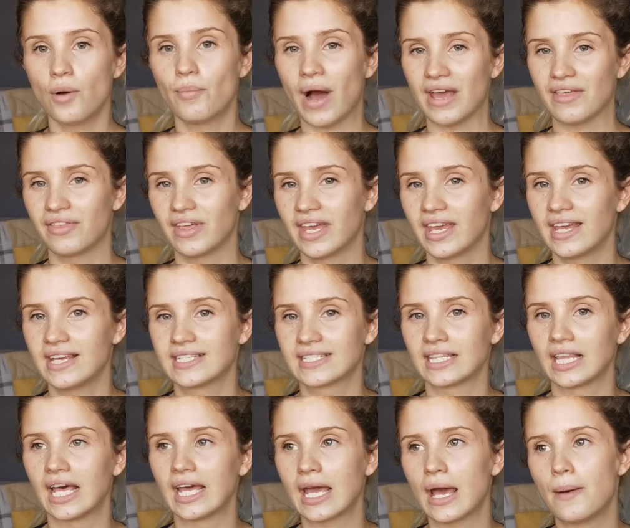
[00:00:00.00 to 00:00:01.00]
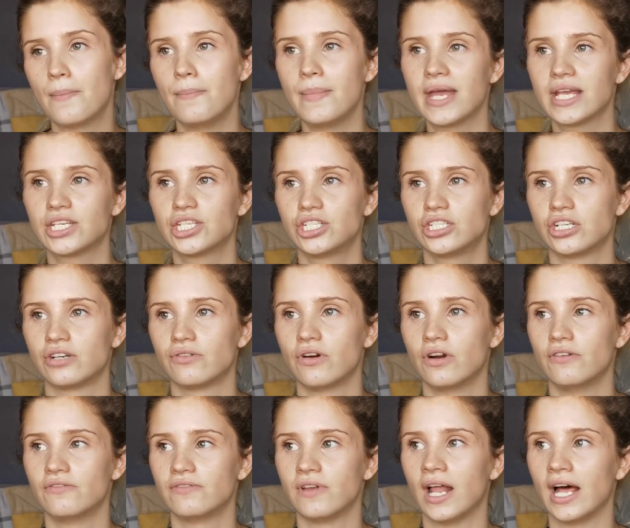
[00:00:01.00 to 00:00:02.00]
But I think it's like a mixture
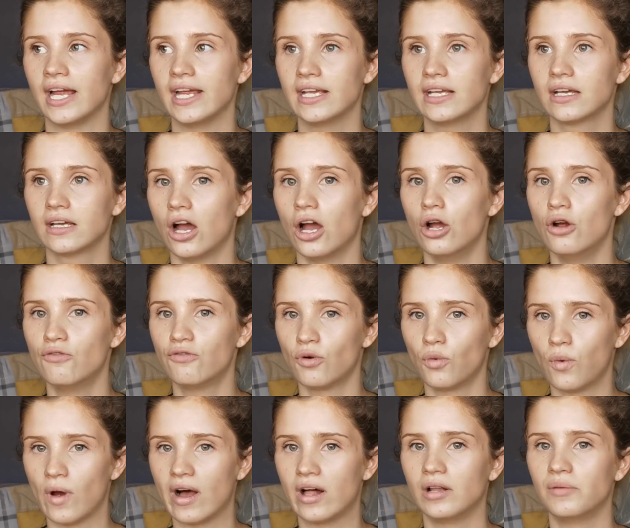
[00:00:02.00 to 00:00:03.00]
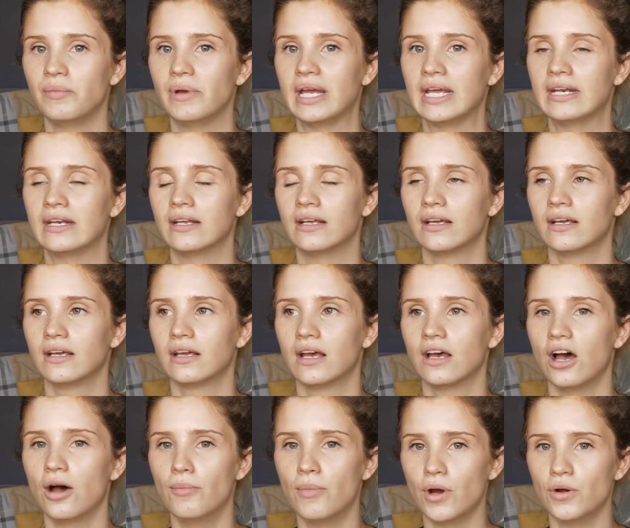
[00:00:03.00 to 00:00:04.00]
of like overwhelming
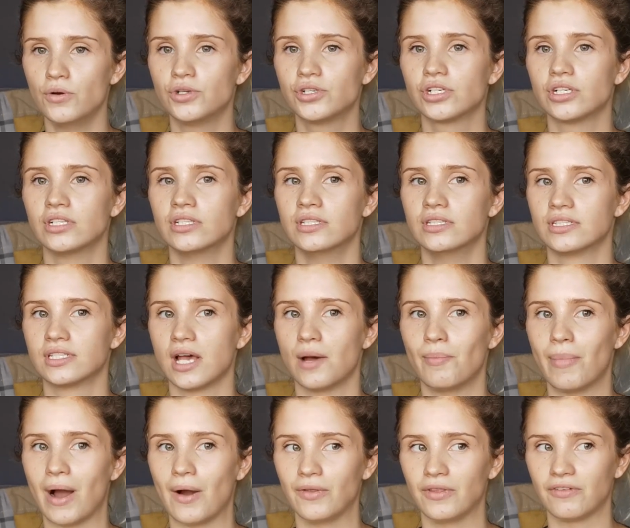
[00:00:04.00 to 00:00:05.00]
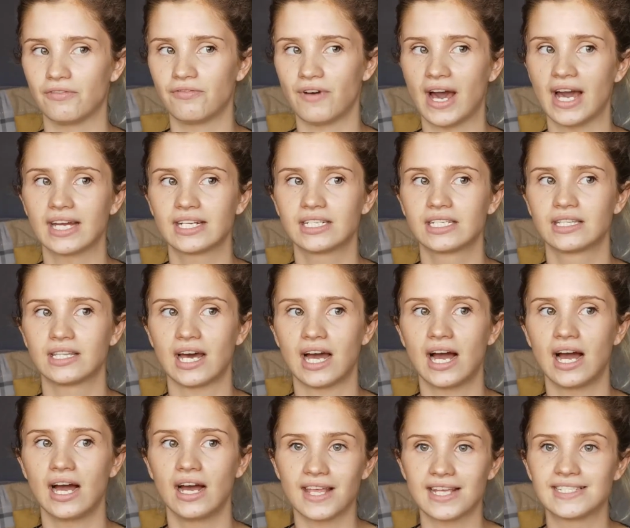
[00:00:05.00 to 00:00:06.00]
emotions about the fact
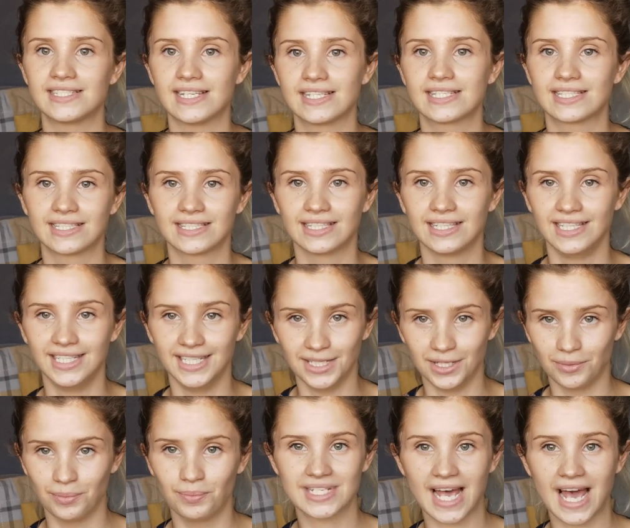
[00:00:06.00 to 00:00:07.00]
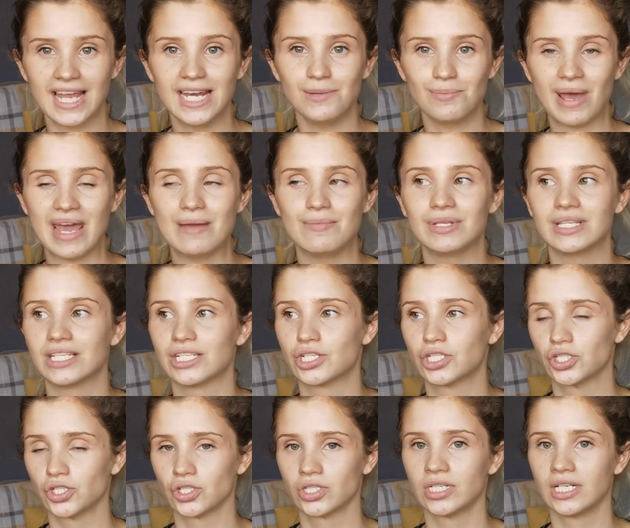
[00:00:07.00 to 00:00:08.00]
that there's this little tiny baby that
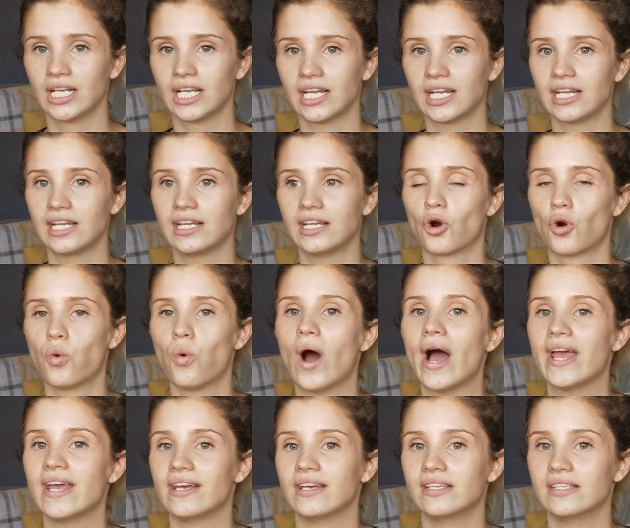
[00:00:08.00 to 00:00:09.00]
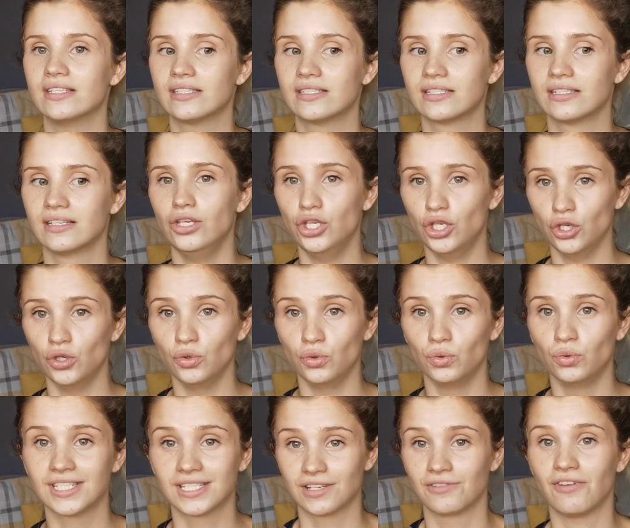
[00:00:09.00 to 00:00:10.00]
suddenly requires you
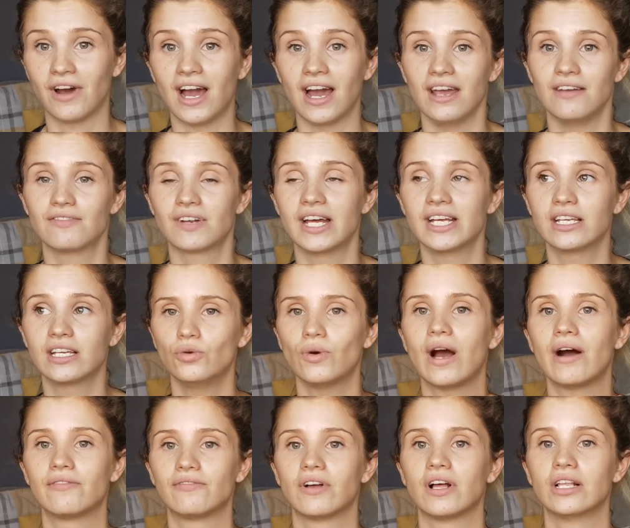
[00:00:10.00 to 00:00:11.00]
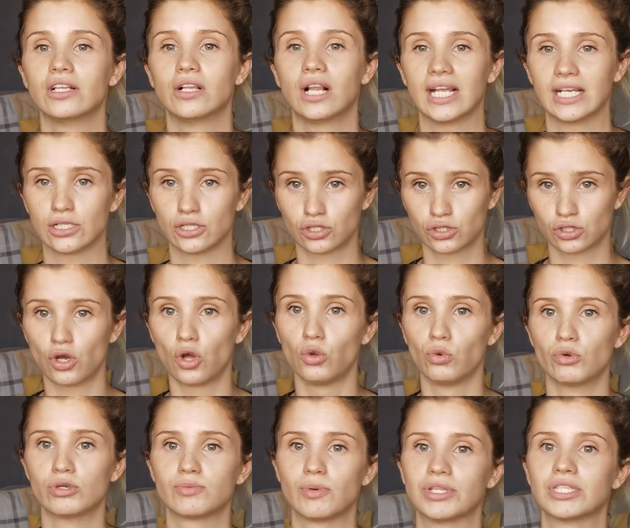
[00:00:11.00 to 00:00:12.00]
to survive. Like, you have like sole
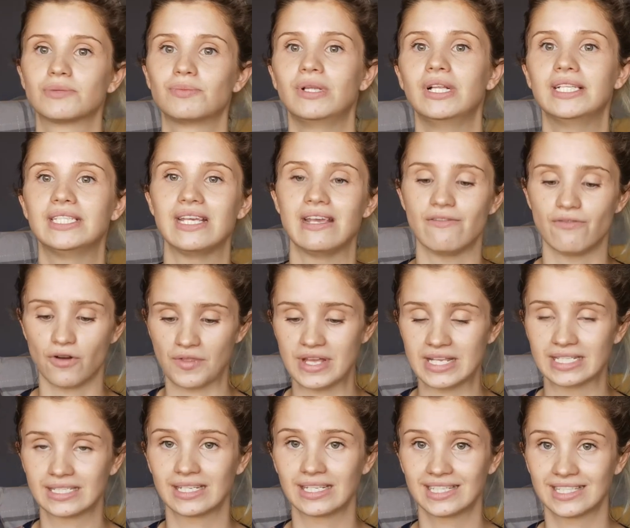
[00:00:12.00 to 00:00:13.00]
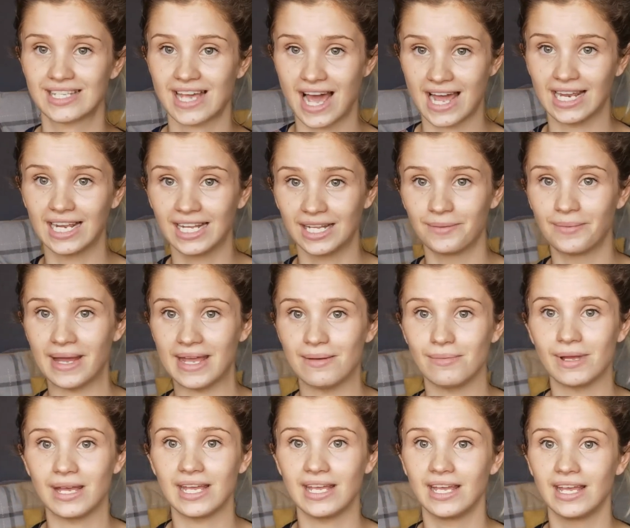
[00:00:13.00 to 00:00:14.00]
responsibility for this tiny little
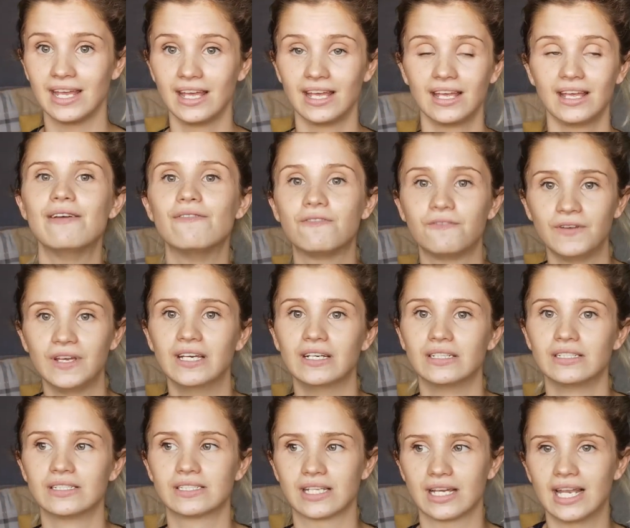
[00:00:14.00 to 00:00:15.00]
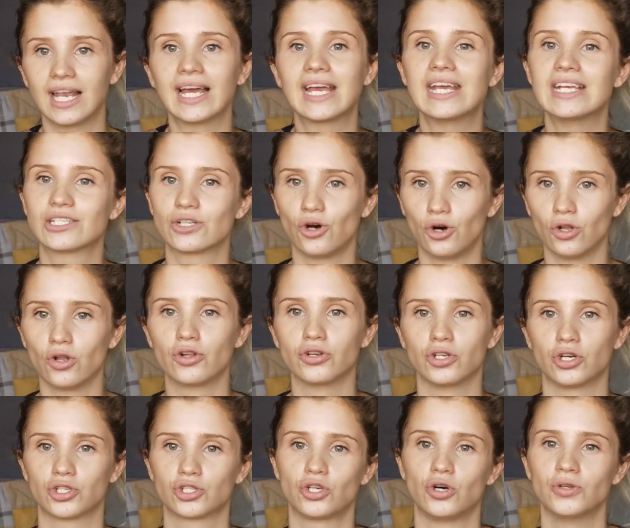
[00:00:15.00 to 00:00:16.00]
baby. It feels like it's all on
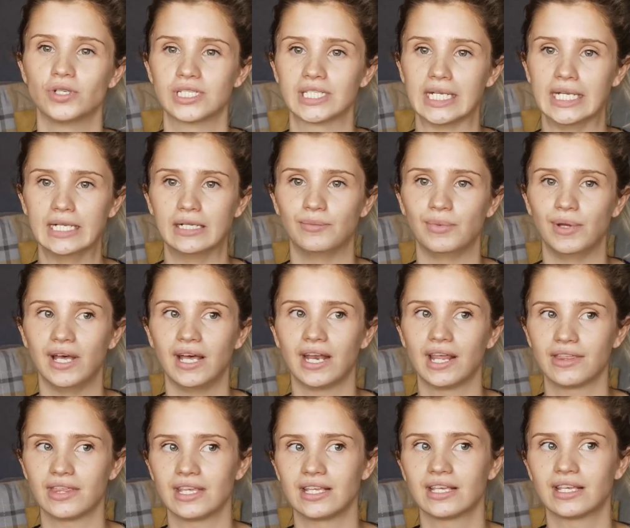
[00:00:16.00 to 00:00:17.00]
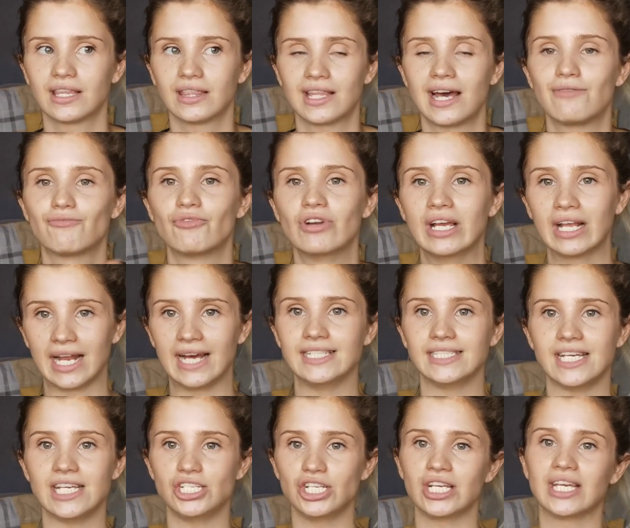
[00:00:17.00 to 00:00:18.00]
your shoulders a little bit, and I think that
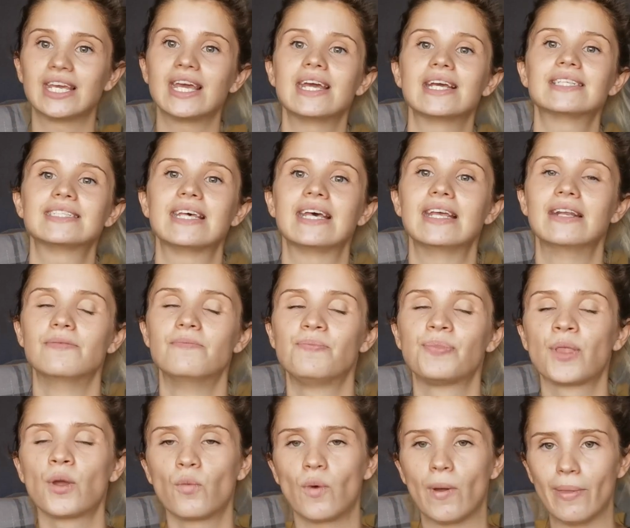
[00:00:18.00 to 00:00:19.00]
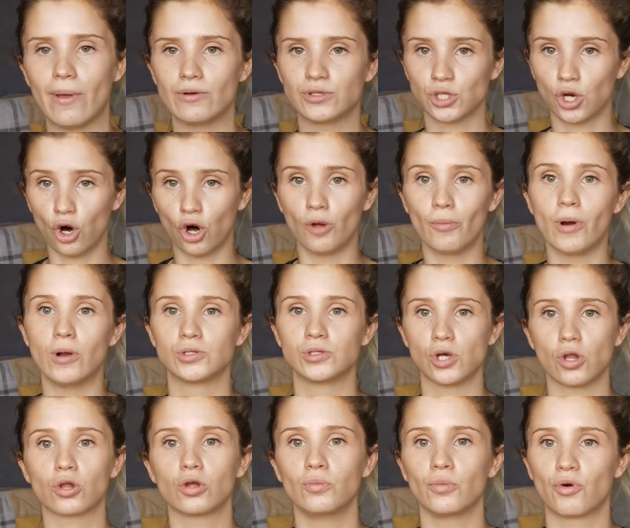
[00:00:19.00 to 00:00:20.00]
realization kicks in when those hormones
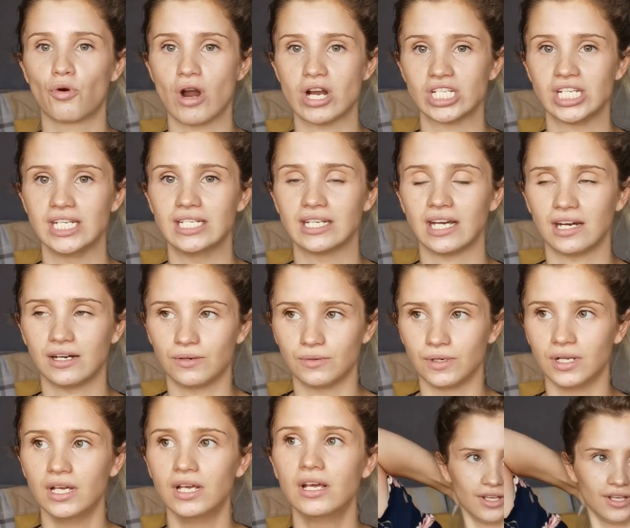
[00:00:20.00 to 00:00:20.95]
all come crashing down.